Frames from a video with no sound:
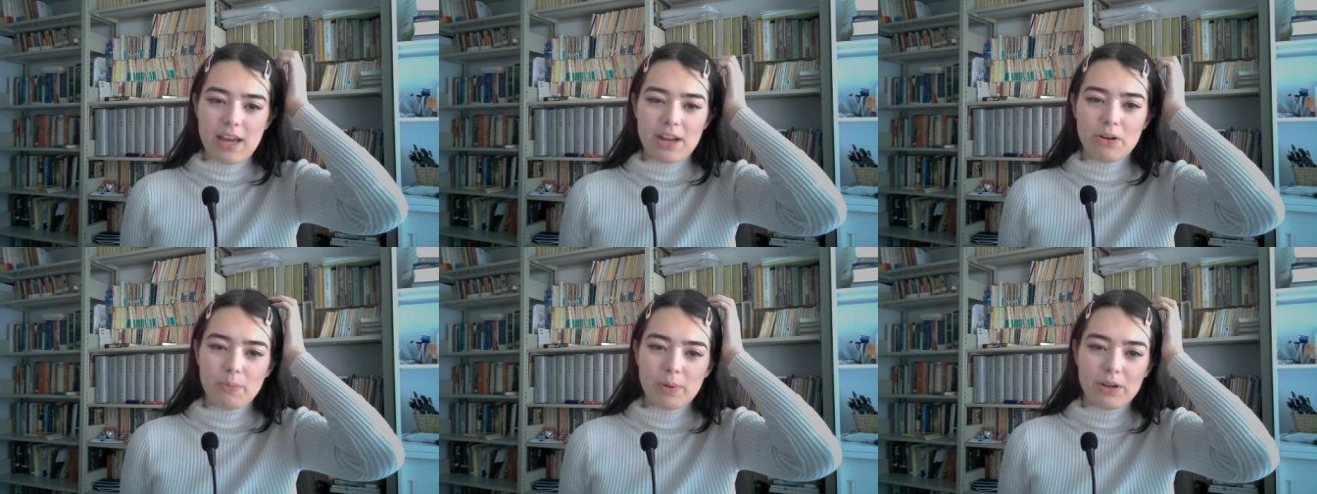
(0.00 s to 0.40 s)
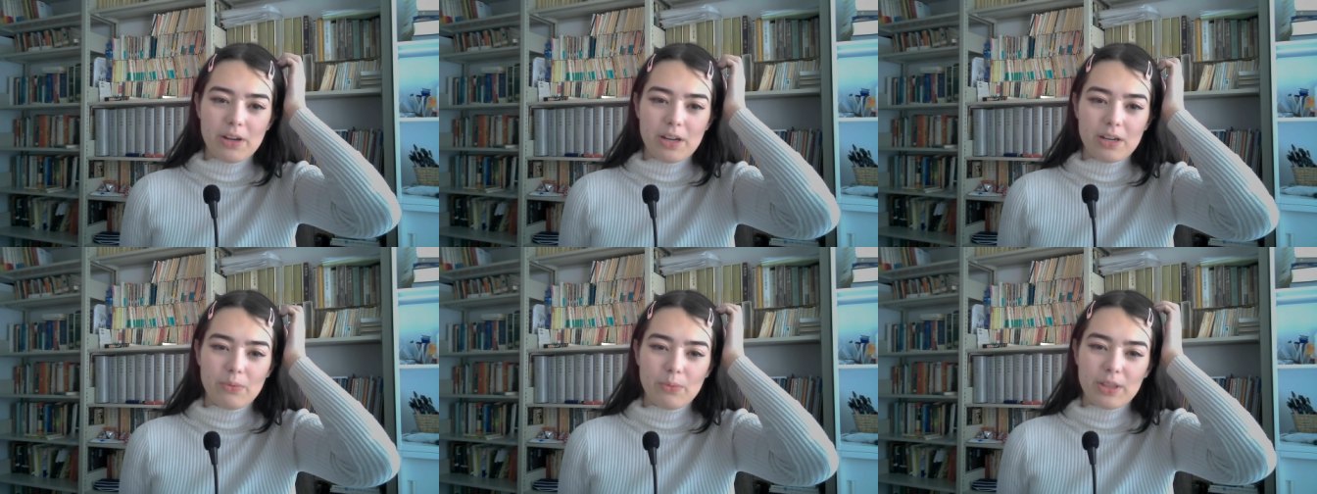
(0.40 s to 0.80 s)
Edo
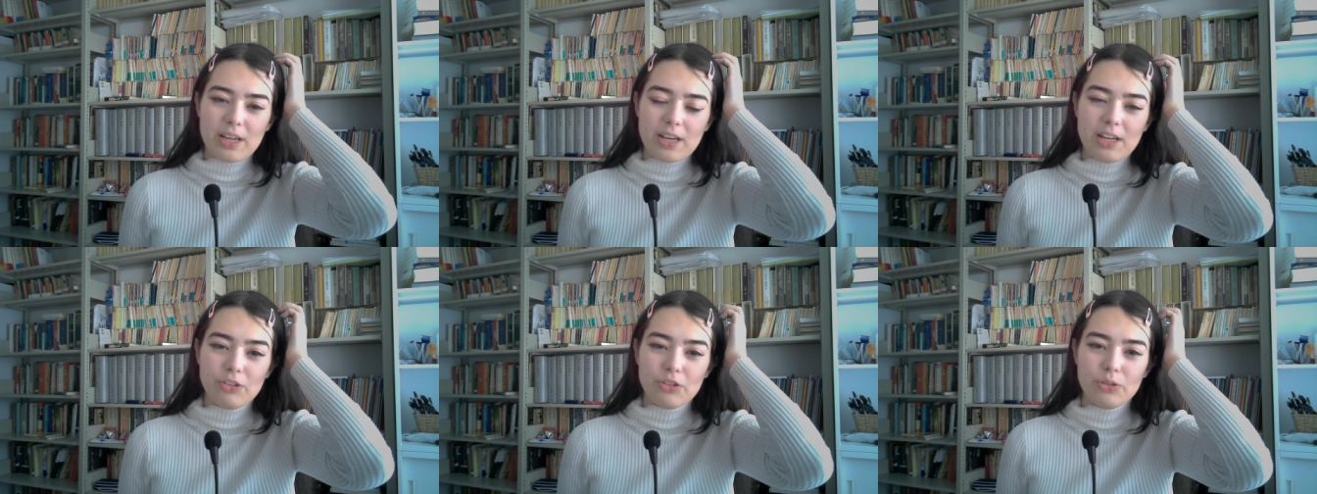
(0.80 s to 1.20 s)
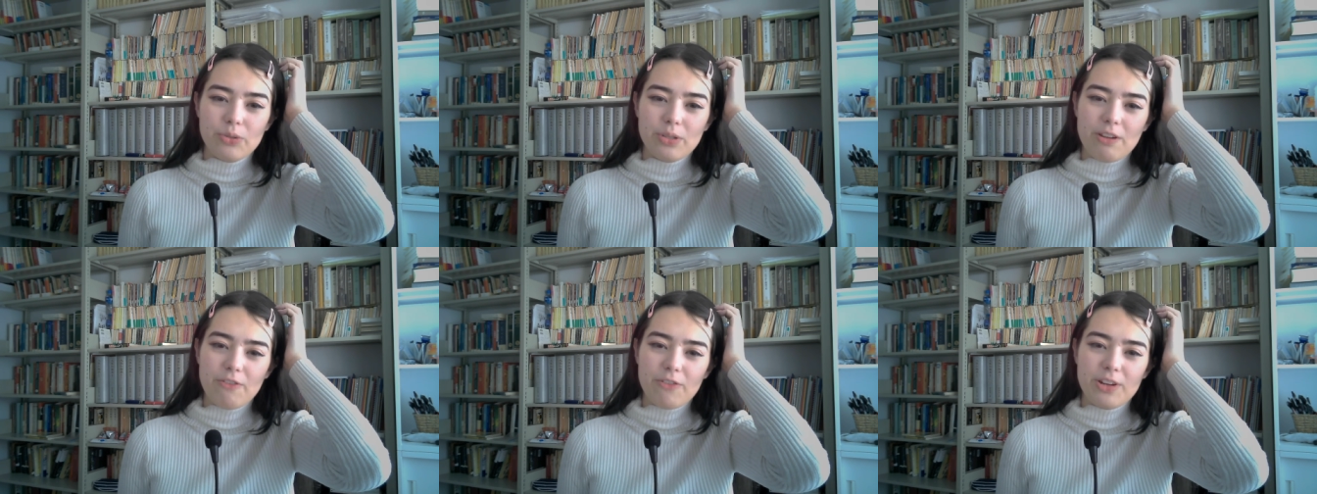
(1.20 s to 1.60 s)
period with any
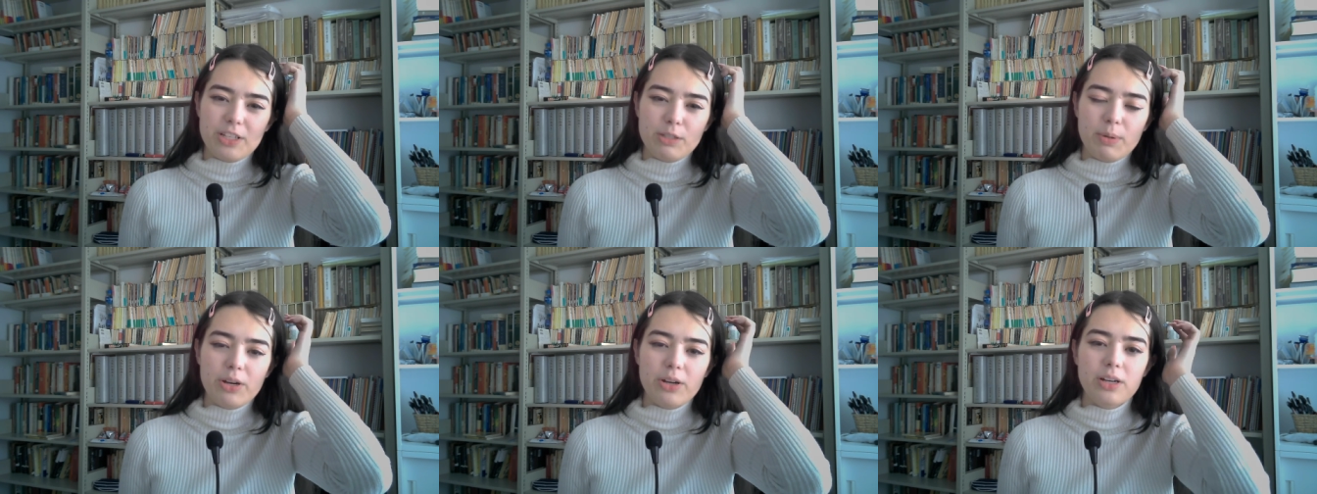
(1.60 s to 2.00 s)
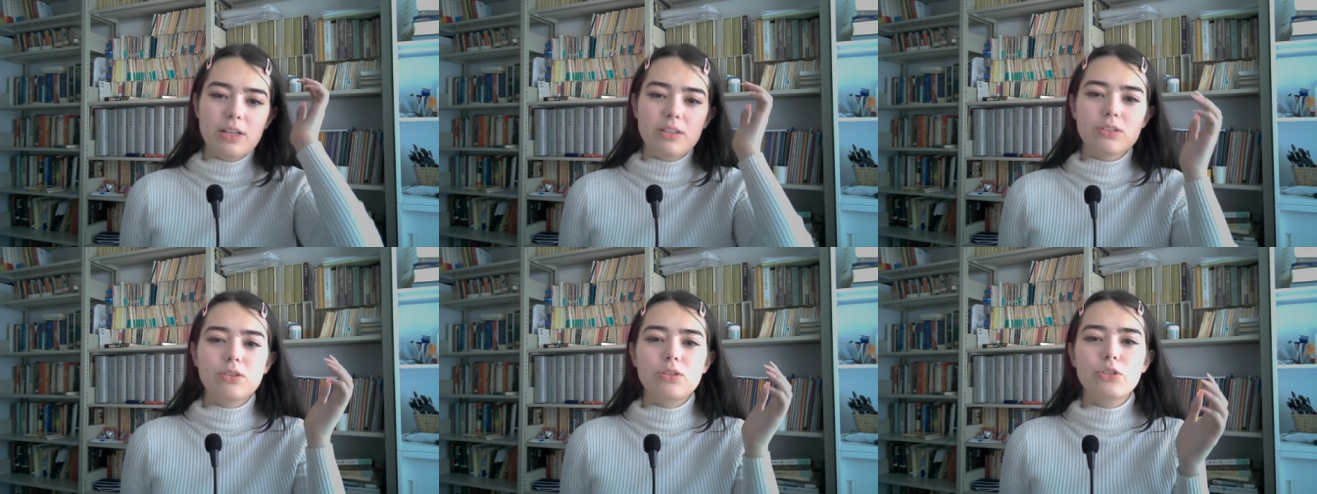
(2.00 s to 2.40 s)
truly free spirit
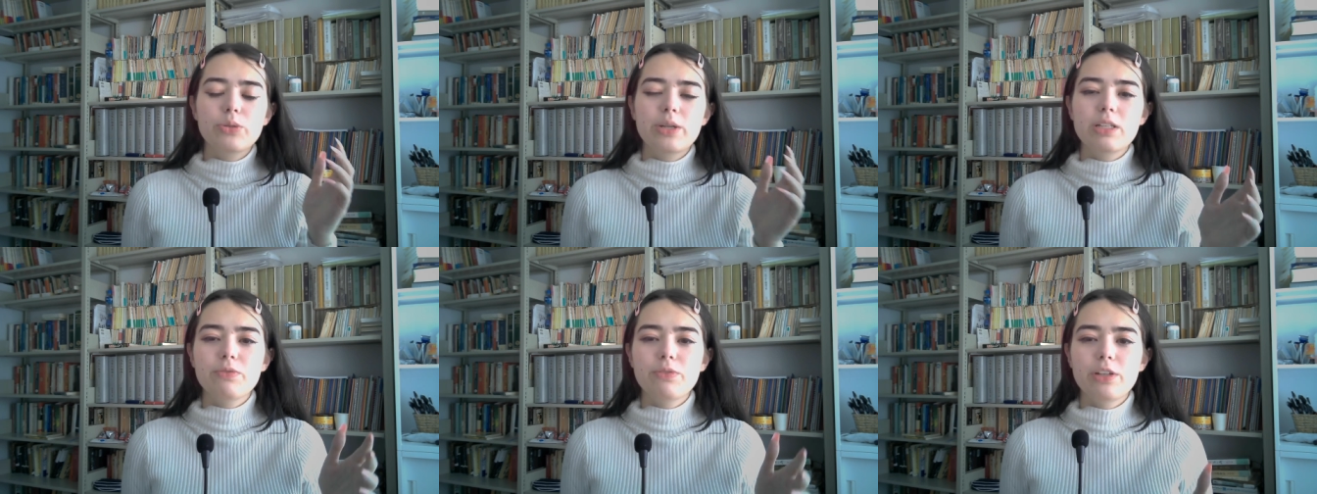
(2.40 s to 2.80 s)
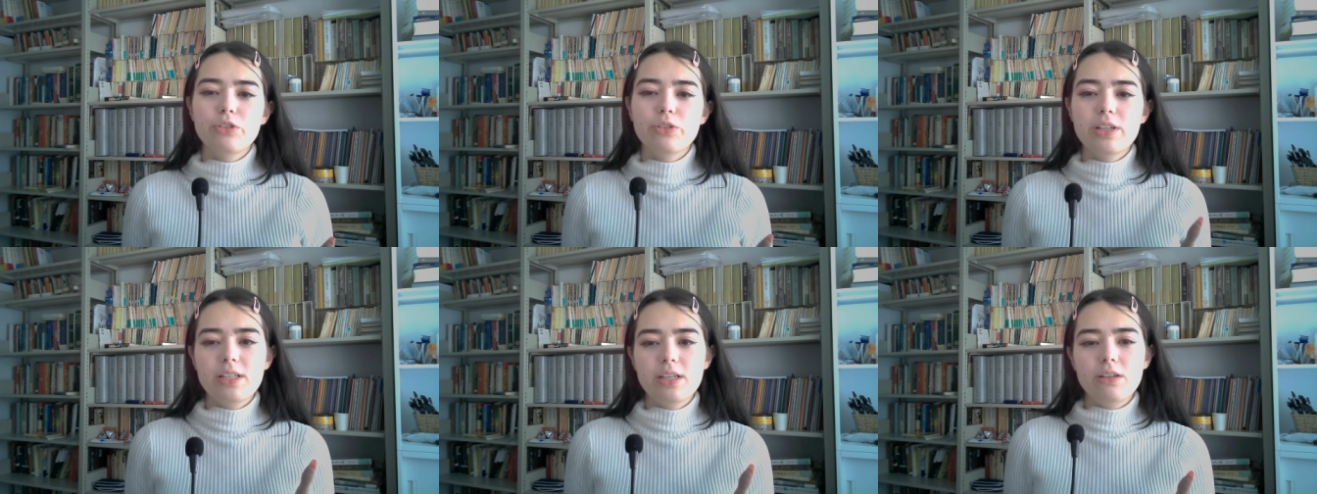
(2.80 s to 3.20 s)
and soul transferring
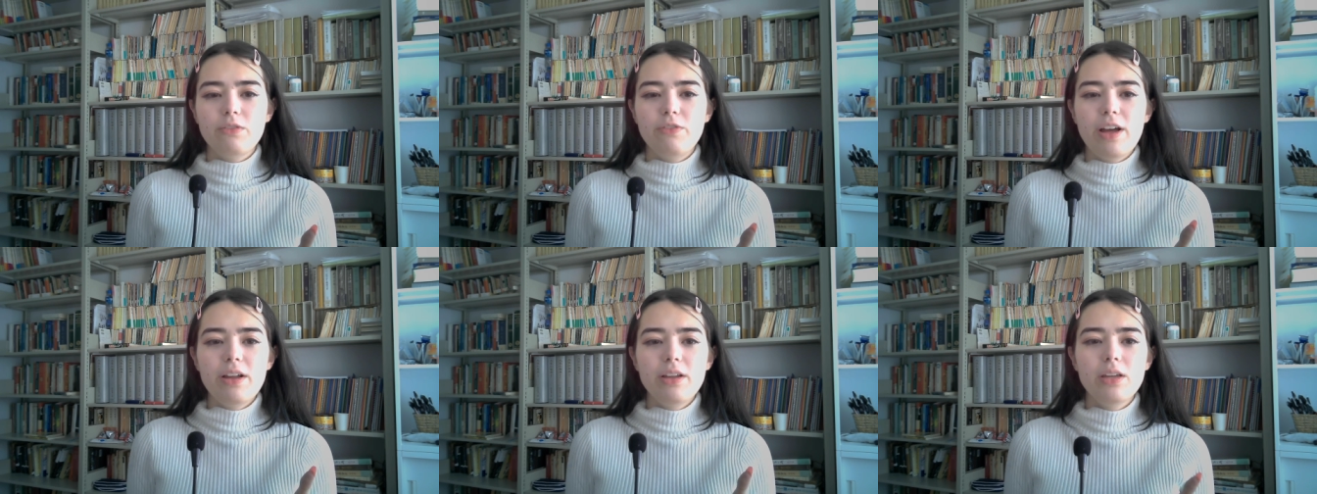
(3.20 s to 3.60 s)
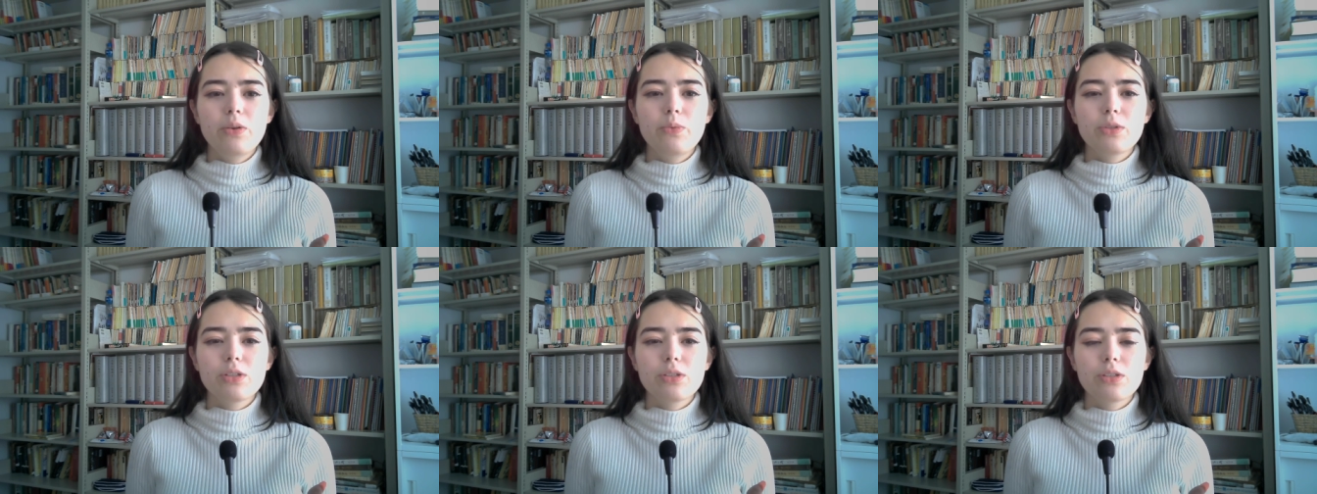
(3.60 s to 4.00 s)
transcendental value
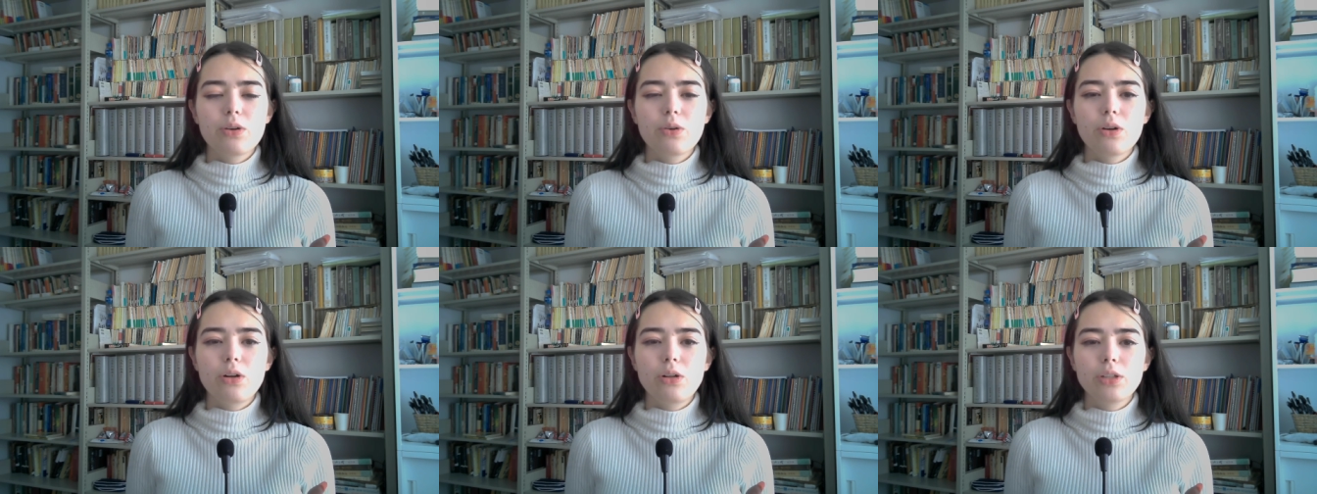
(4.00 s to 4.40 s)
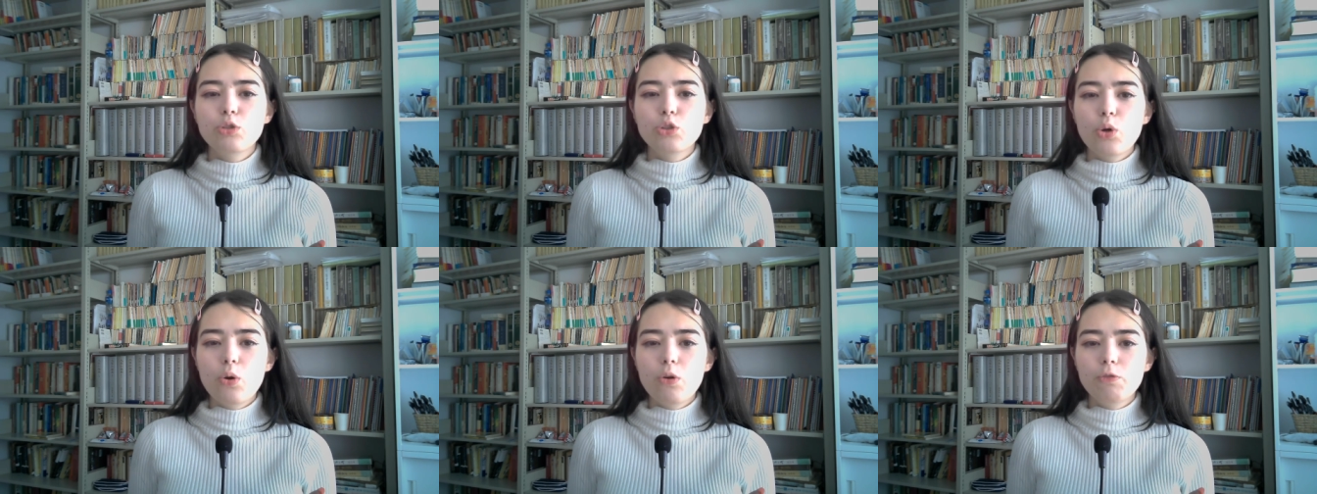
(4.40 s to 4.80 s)
was the so called
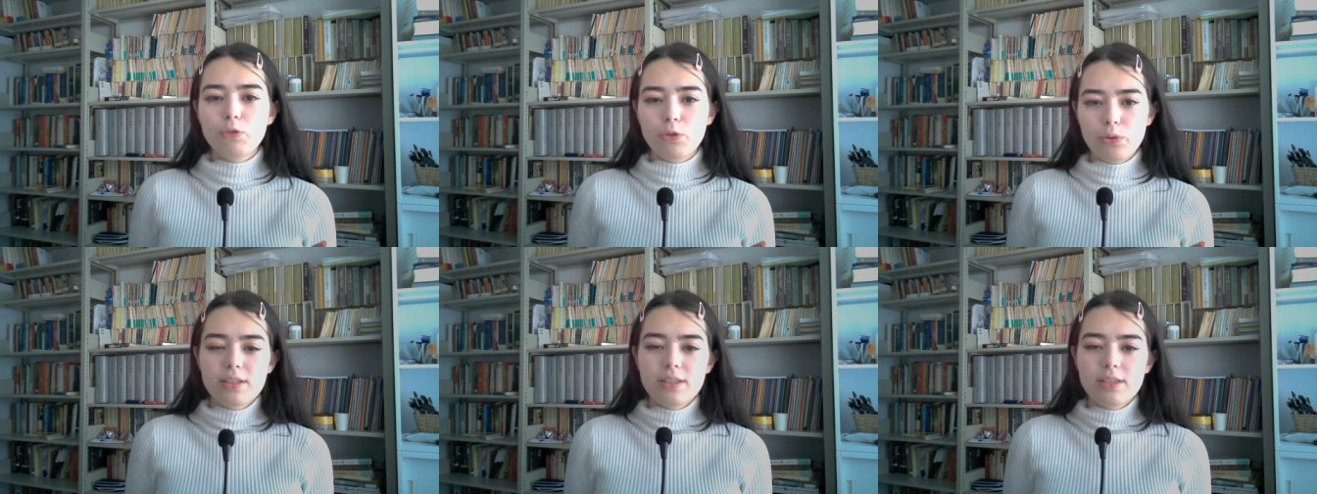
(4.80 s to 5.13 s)
shofu